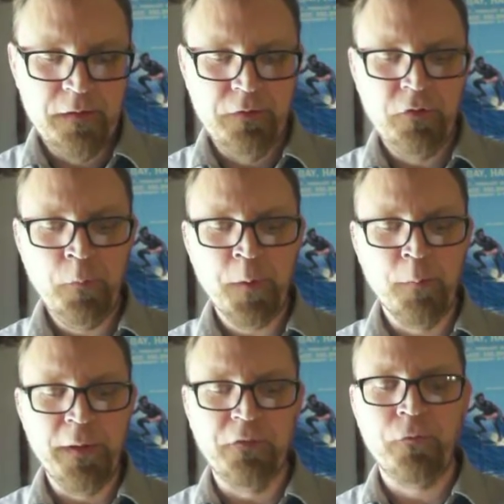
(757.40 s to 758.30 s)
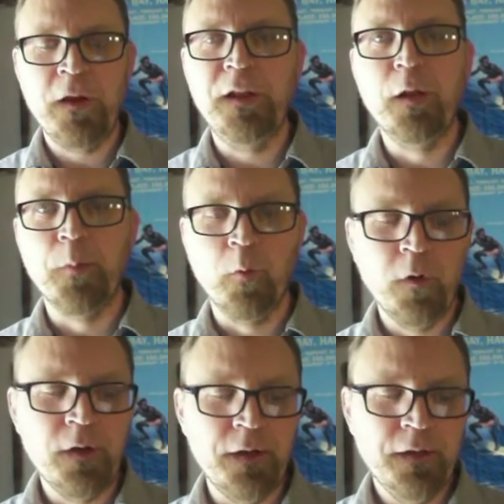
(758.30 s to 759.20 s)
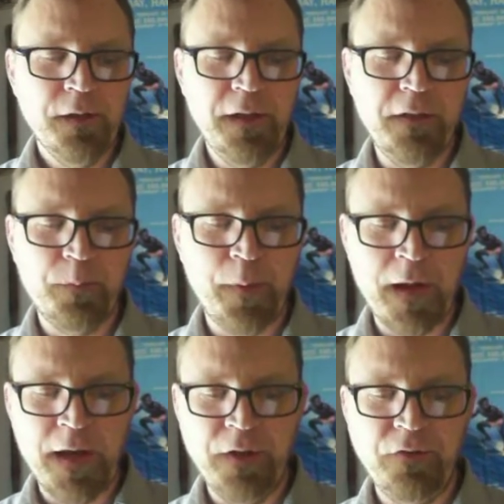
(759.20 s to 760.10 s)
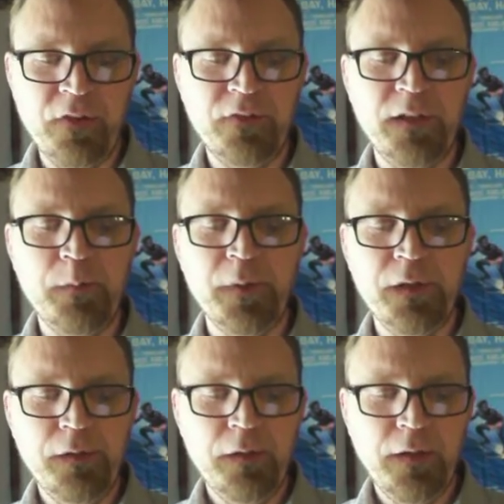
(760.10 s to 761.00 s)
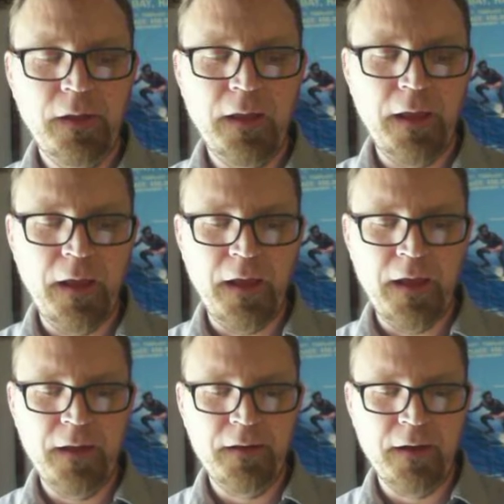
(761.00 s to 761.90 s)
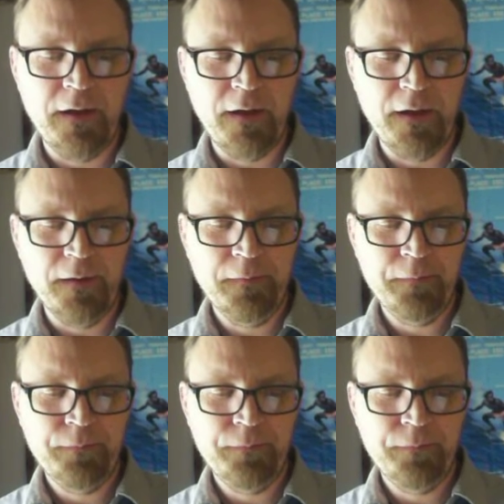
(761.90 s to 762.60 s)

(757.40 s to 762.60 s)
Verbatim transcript: Super Best Friend number one. It's by Jason Inman and uh,